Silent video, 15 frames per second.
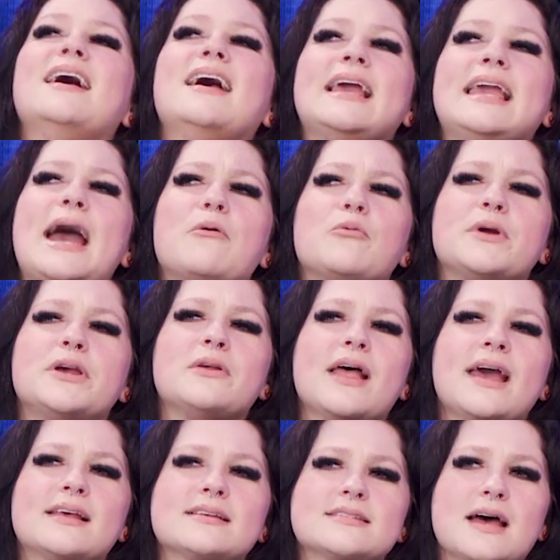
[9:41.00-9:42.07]
Yeah, were you
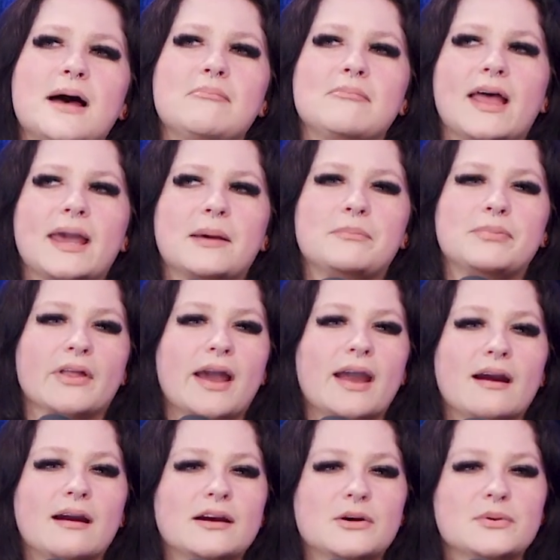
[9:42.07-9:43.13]
like some like
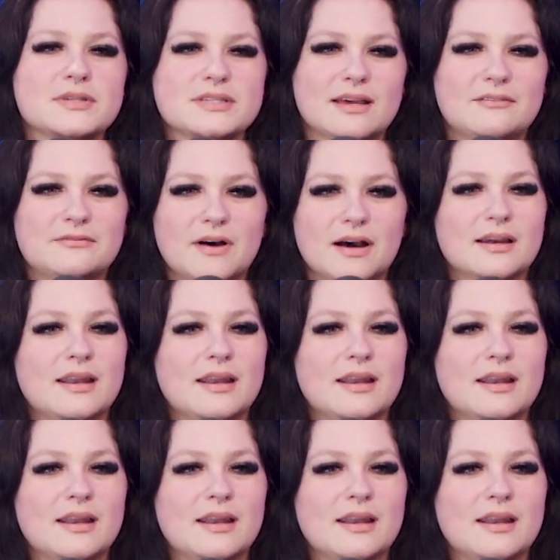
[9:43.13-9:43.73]
player who was like fucking